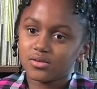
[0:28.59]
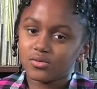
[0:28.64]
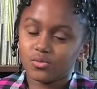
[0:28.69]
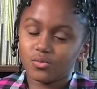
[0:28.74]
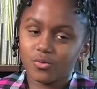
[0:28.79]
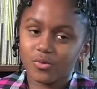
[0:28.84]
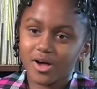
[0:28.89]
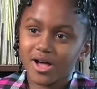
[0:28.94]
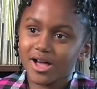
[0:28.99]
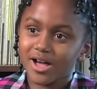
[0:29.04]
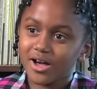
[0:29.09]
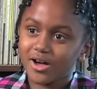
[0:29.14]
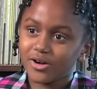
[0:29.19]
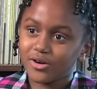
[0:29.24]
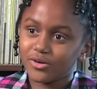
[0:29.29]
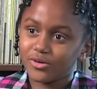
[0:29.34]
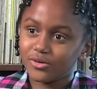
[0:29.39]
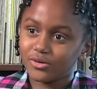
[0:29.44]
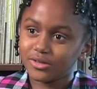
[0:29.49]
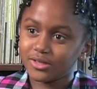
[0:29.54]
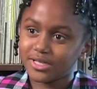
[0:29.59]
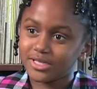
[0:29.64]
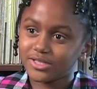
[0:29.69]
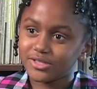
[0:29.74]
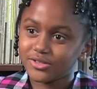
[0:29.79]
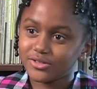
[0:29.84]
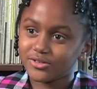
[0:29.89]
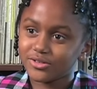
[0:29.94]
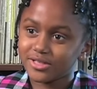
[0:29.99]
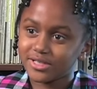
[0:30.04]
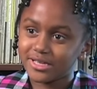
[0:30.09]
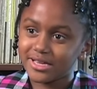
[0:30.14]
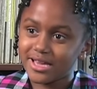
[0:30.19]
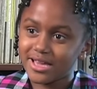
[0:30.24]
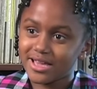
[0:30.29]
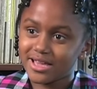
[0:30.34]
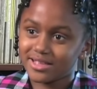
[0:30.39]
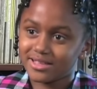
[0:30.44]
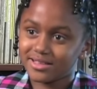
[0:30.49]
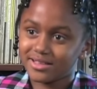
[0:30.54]
wow let's do it
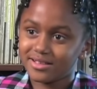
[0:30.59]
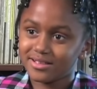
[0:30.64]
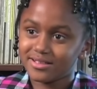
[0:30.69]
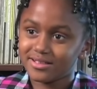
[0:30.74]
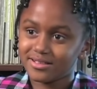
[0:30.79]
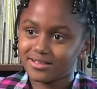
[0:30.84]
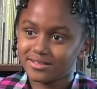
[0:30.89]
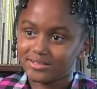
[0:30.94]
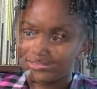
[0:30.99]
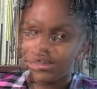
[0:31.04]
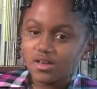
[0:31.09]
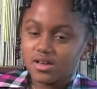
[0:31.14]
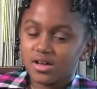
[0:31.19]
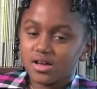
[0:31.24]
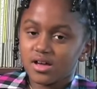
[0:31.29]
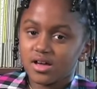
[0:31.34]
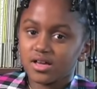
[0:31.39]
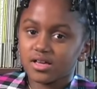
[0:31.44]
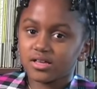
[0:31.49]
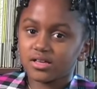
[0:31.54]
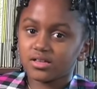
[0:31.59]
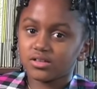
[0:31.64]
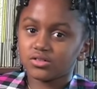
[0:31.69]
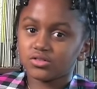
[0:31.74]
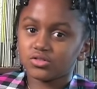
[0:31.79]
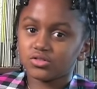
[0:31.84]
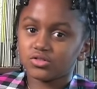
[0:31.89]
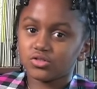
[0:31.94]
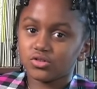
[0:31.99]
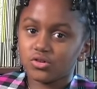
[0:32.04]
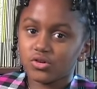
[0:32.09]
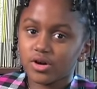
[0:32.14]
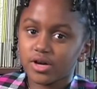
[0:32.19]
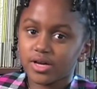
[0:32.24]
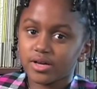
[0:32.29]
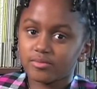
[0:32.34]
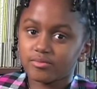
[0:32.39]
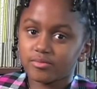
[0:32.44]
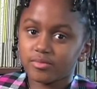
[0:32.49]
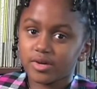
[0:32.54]
again I
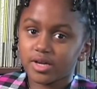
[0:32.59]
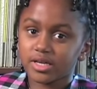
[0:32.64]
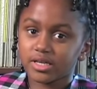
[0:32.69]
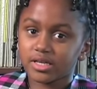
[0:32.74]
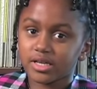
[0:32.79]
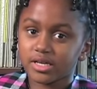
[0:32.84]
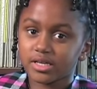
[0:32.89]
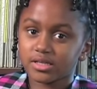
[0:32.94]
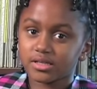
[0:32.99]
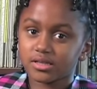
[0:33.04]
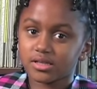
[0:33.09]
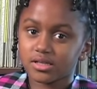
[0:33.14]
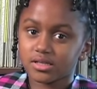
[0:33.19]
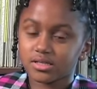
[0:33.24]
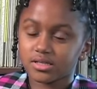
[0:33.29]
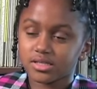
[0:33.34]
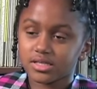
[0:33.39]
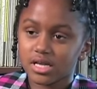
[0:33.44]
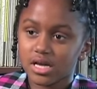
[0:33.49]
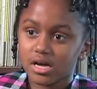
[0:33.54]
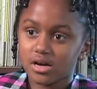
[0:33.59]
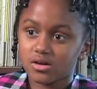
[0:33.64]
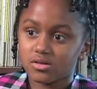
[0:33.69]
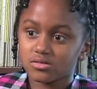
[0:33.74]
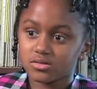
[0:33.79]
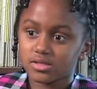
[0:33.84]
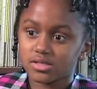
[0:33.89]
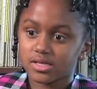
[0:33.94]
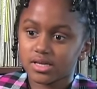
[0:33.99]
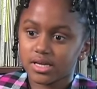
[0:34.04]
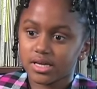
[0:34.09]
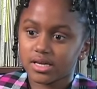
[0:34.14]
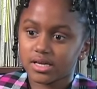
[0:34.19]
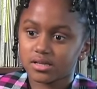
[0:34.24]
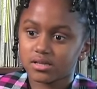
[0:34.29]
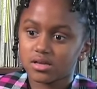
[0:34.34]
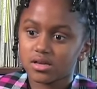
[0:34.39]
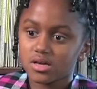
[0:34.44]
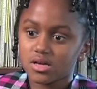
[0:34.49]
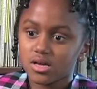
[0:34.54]
enjoy making the sounds and